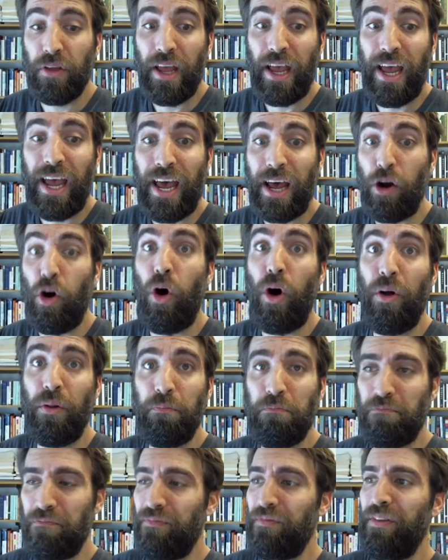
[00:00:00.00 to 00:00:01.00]
at all
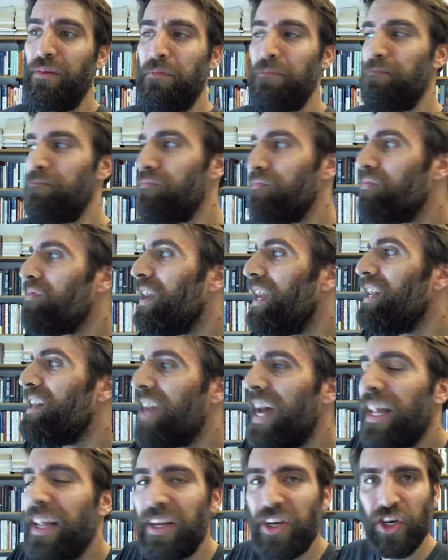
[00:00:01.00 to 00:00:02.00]

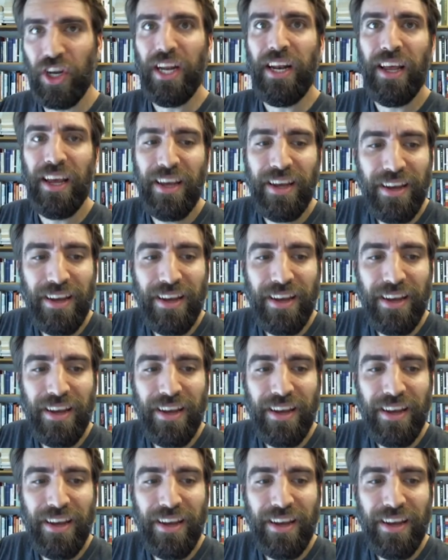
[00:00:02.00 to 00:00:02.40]
intelligent,